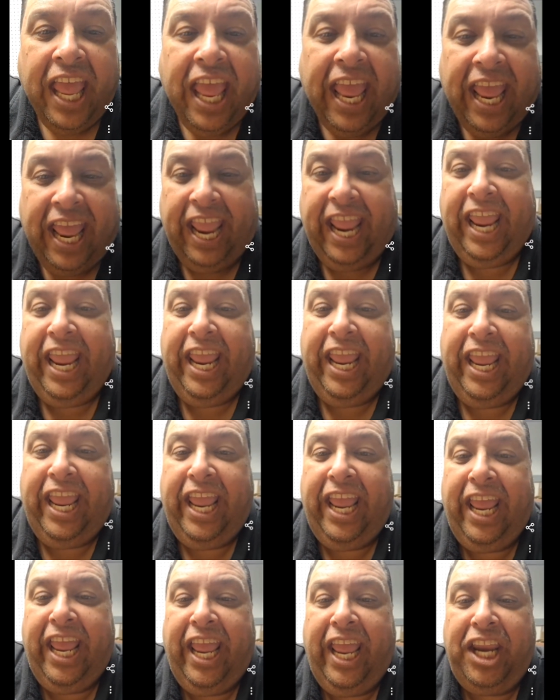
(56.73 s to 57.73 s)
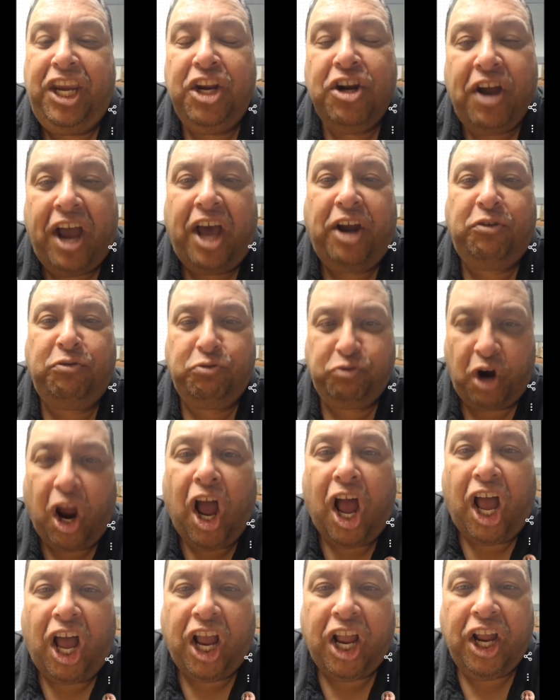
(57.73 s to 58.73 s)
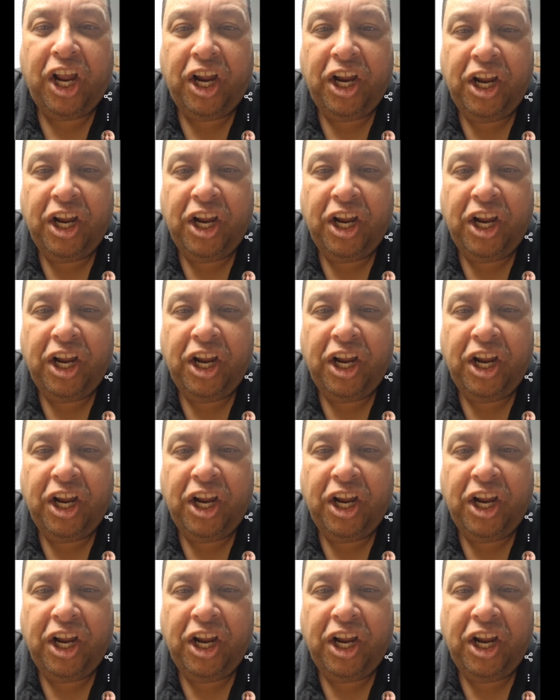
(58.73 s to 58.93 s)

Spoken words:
And you know how to rock.